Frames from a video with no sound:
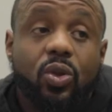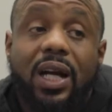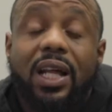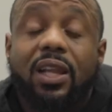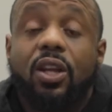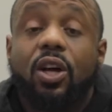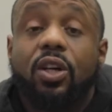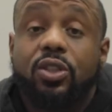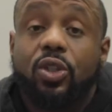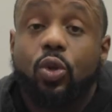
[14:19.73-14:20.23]
I
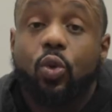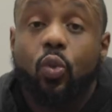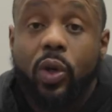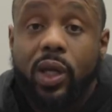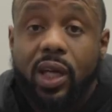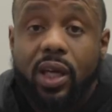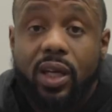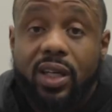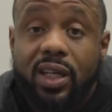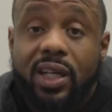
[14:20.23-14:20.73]
lost a
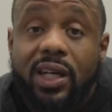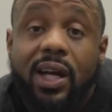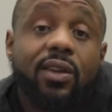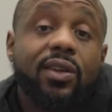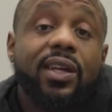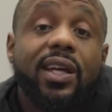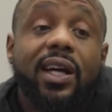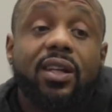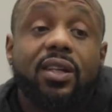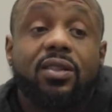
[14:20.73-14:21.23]
week and I only
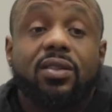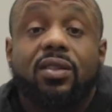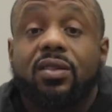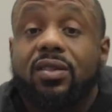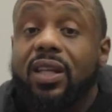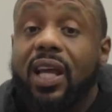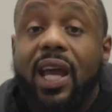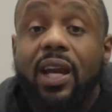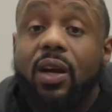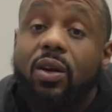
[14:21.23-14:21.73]
got
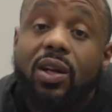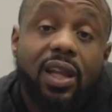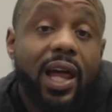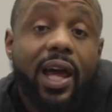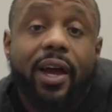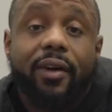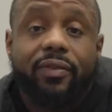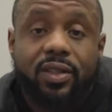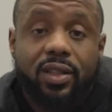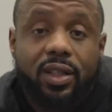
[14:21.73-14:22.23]
10
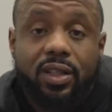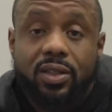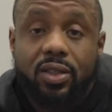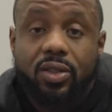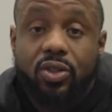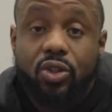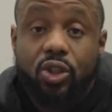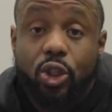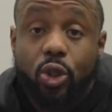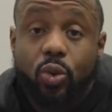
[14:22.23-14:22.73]
left until
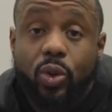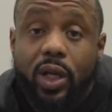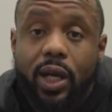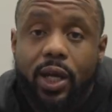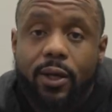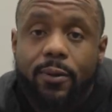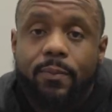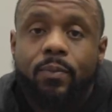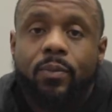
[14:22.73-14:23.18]
show day.